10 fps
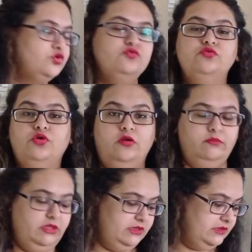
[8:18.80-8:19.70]
true
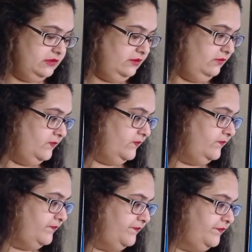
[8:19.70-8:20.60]
non-material,
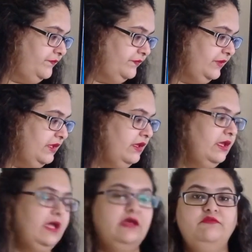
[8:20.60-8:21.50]

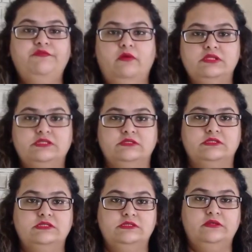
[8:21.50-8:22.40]
and false
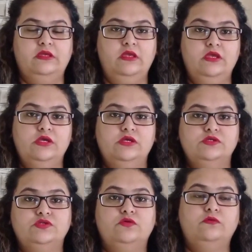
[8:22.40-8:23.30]
hits.
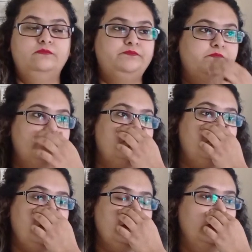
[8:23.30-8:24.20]
So
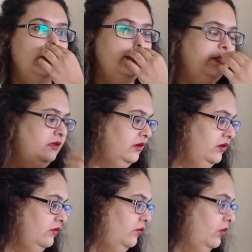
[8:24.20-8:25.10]

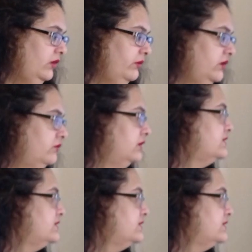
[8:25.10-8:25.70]
here what we